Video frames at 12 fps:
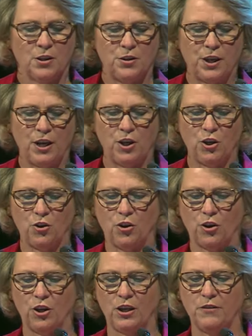Thank you
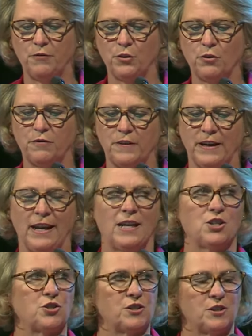not only for your
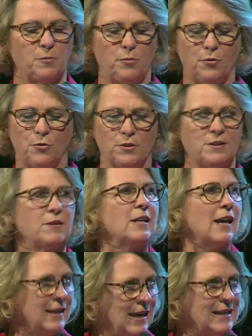financial support,
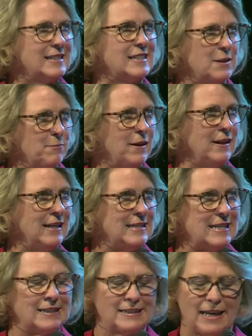yes, the money
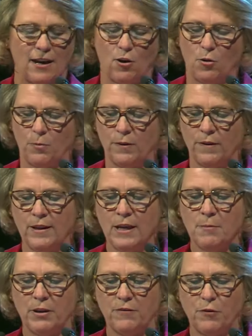does help,
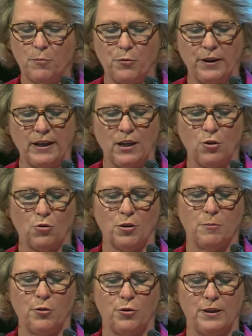but for bringing your
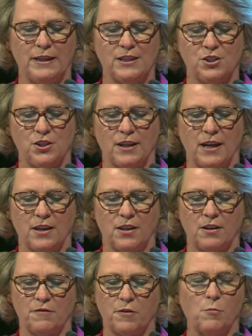employees
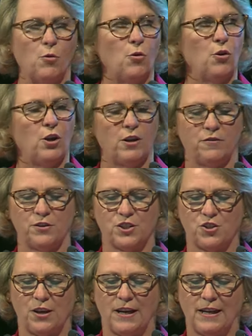together from all over
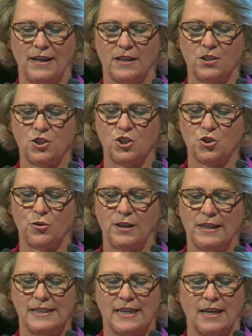Australia to join
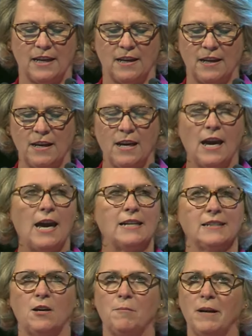us here as
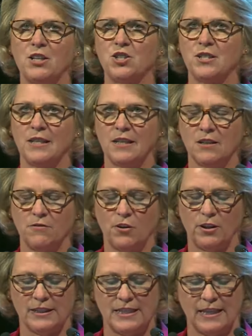our much-needed
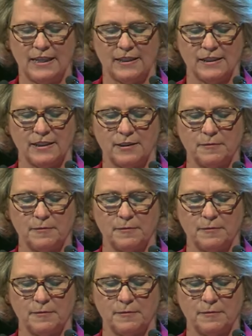volunteers.